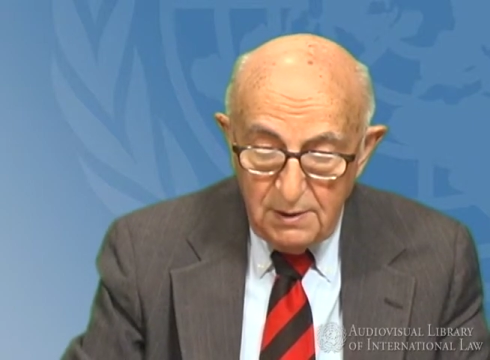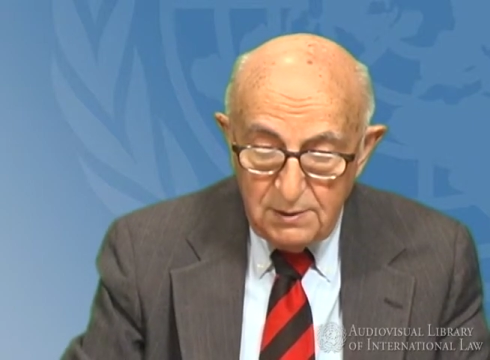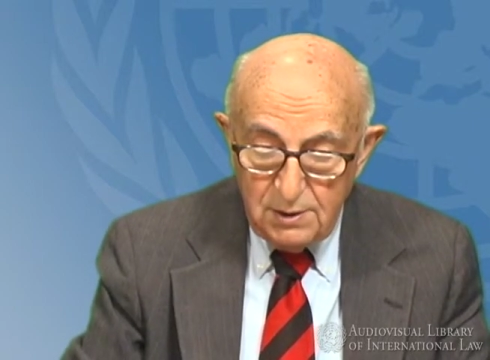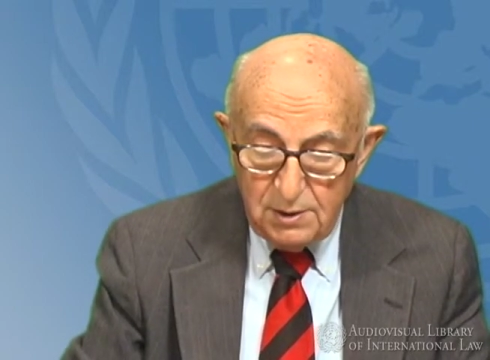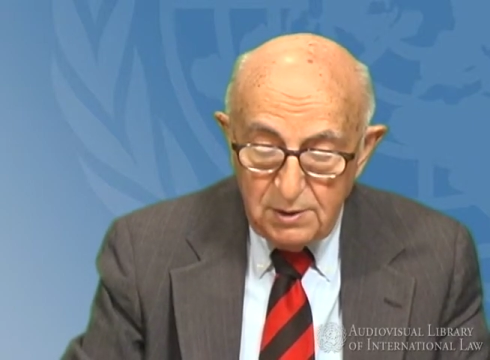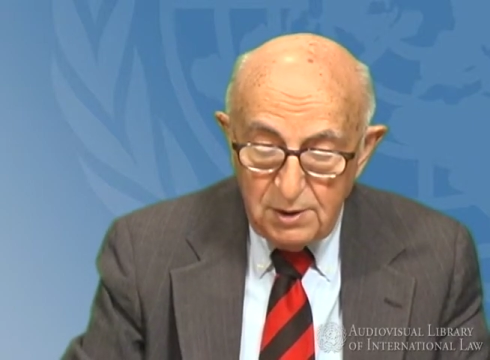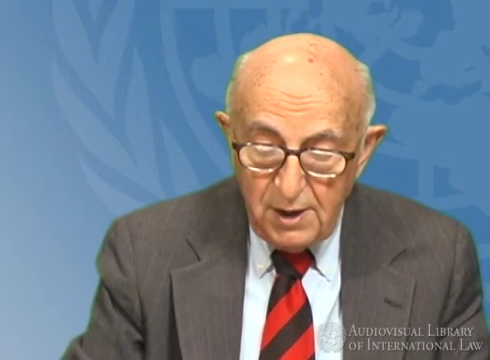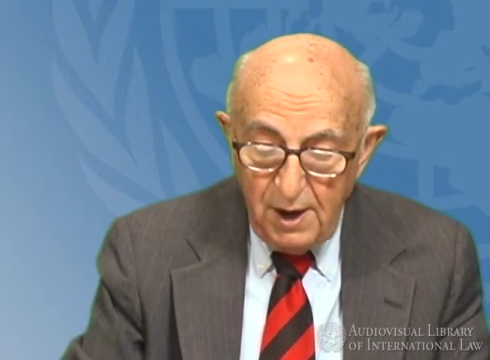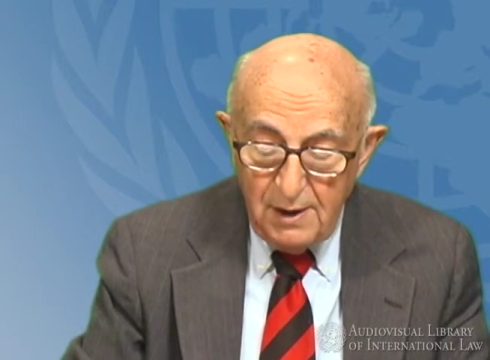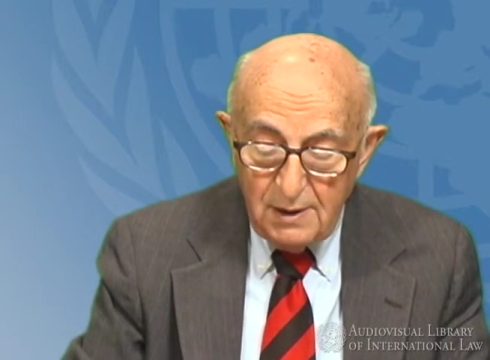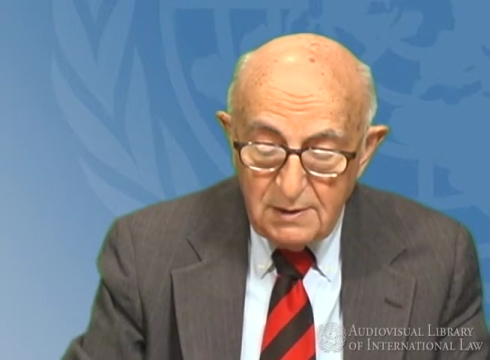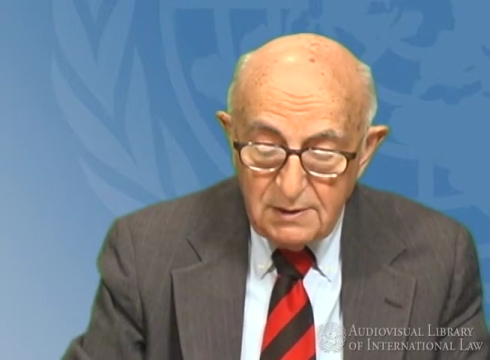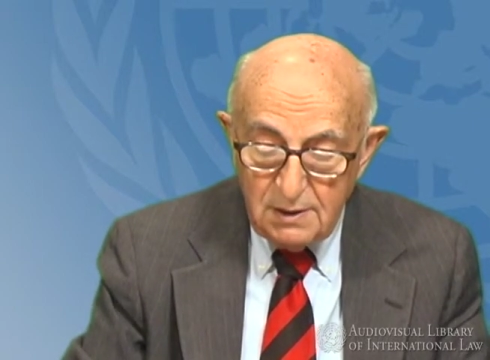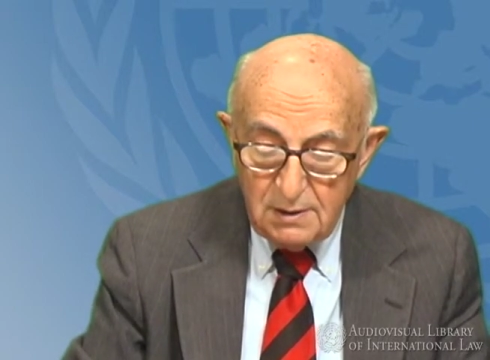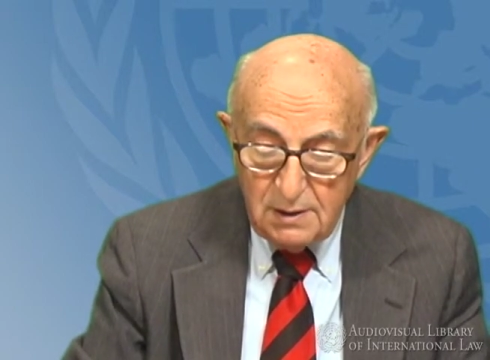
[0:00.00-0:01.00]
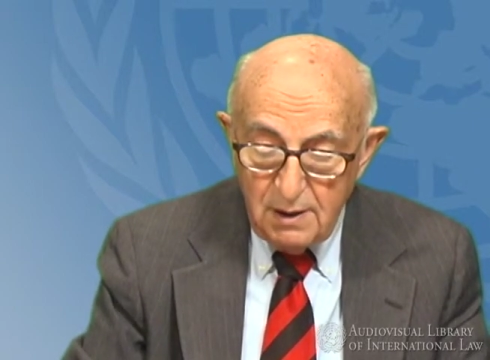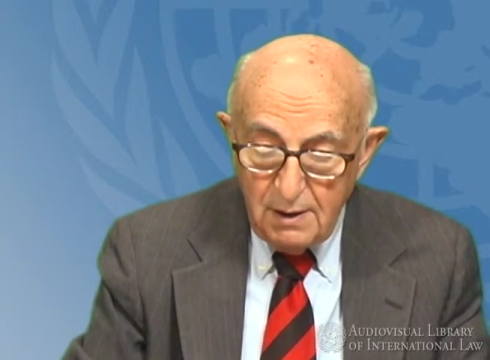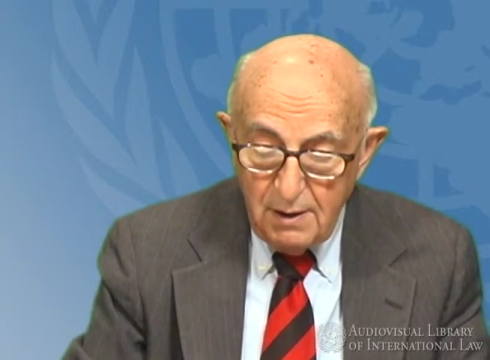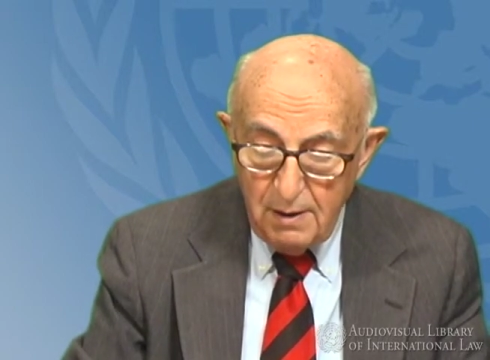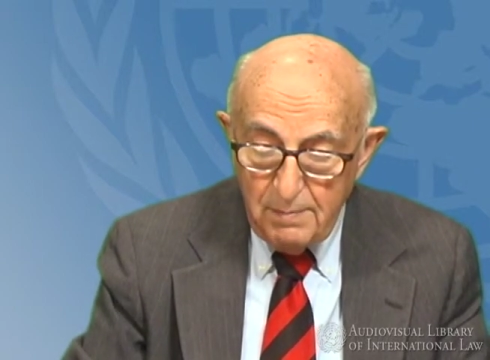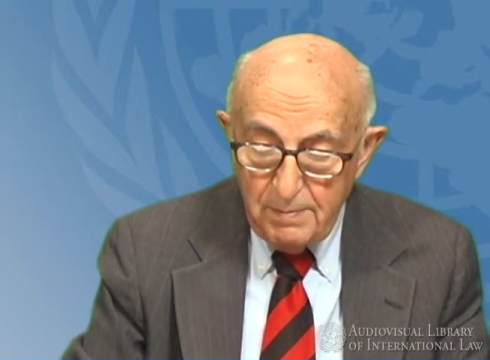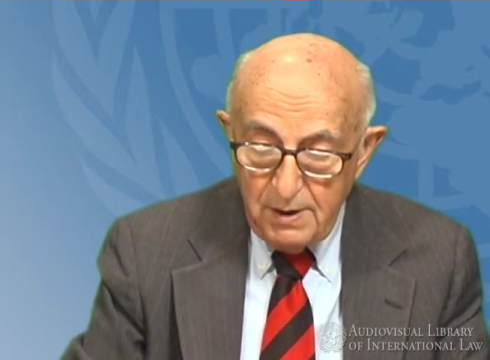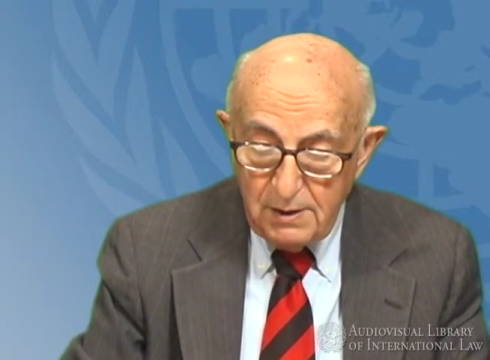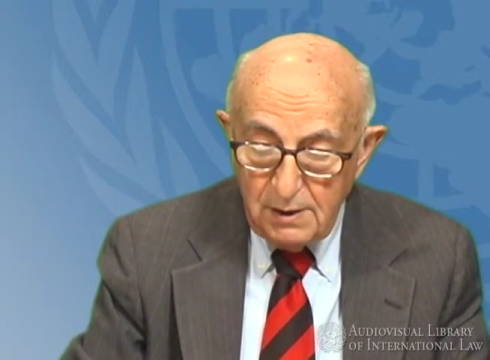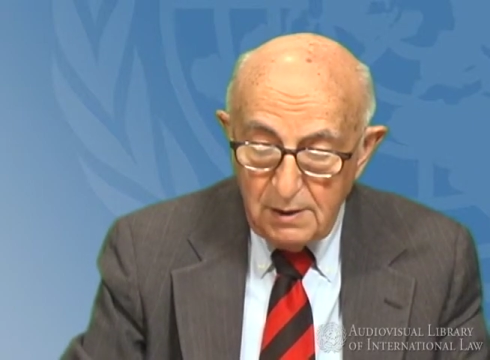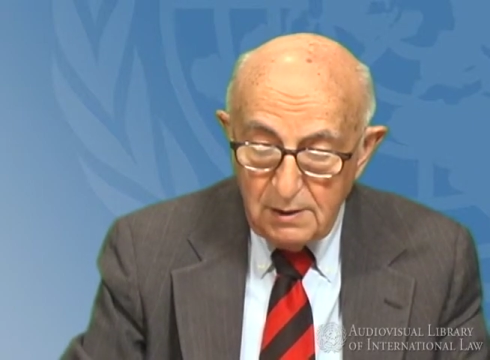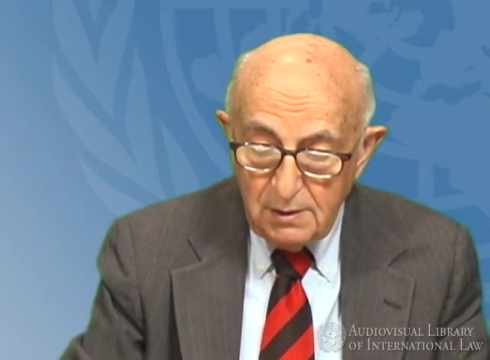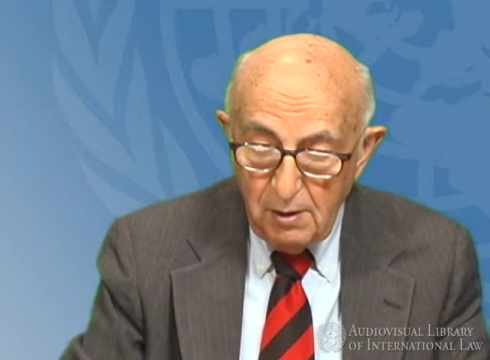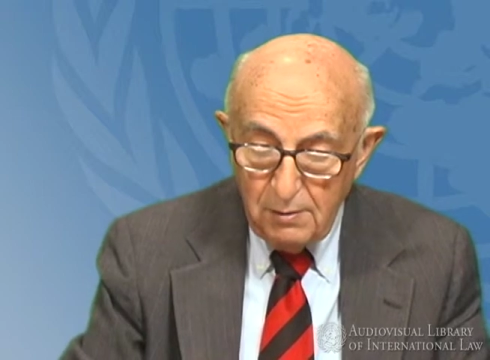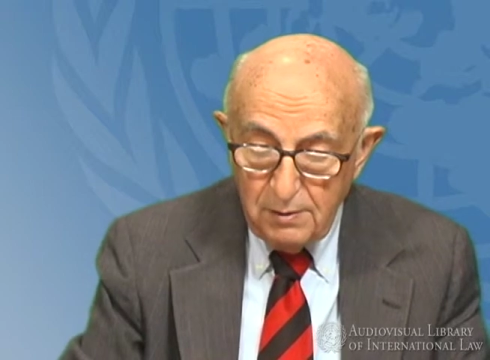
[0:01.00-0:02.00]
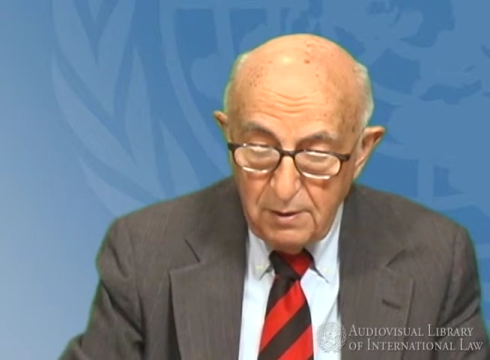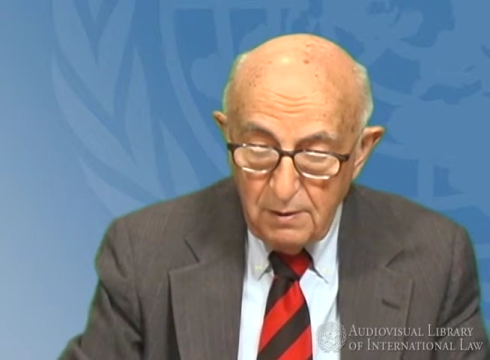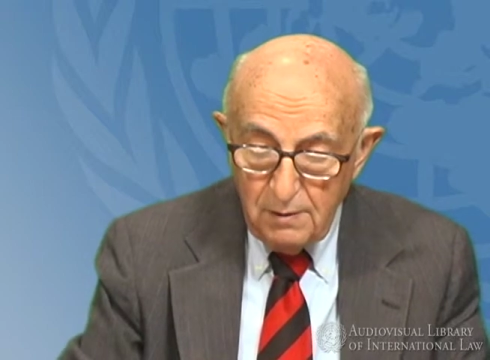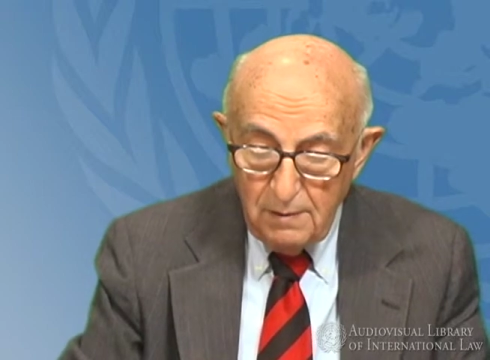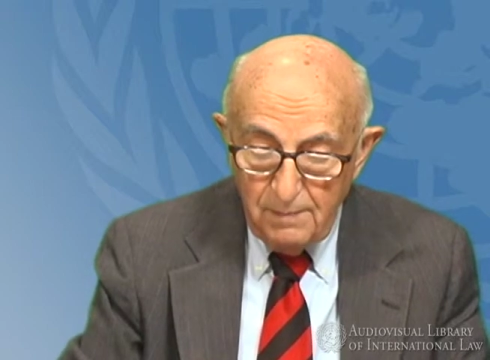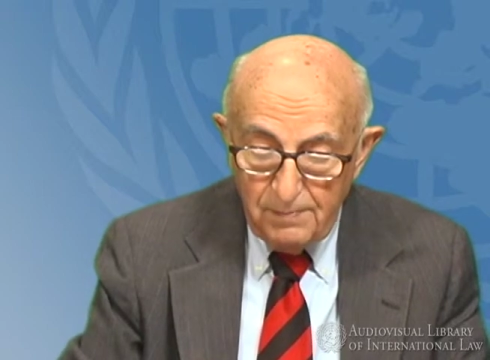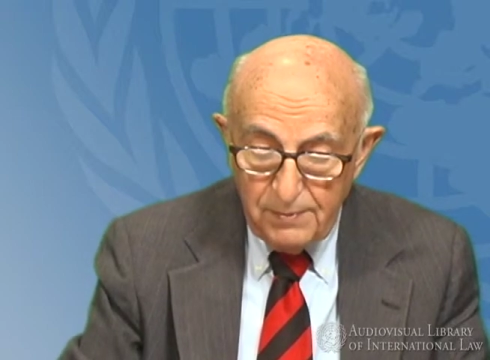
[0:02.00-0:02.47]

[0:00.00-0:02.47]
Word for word: The trials at Nuremberg and Tokyo